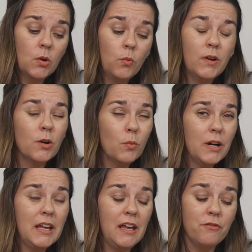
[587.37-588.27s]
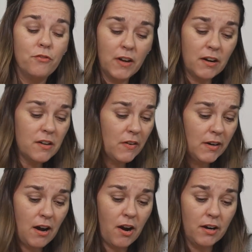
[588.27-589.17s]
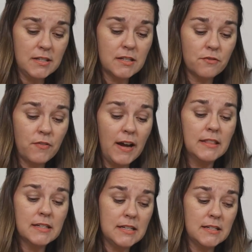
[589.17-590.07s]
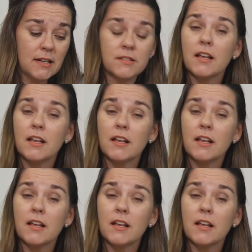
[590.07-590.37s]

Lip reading: We are working very, very hard to define the details